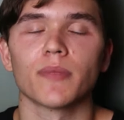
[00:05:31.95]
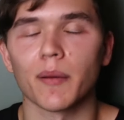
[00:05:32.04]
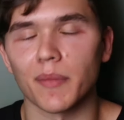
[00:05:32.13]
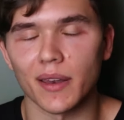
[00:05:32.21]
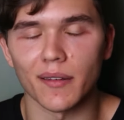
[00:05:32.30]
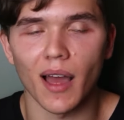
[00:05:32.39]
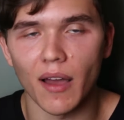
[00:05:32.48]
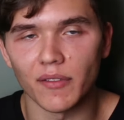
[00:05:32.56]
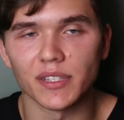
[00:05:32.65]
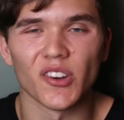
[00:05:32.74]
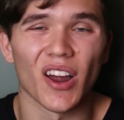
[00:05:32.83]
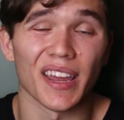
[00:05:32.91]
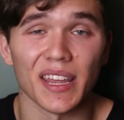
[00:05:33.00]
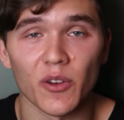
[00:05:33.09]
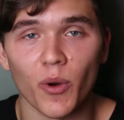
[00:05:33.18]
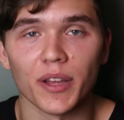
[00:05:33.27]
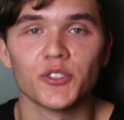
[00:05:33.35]
I mean, obviously you're not gonna
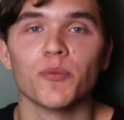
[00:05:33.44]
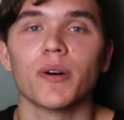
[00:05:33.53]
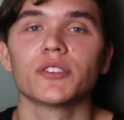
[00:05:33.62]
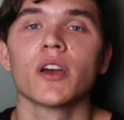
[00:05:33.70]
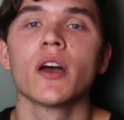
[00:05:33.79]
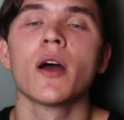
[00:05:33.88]
eat away too much,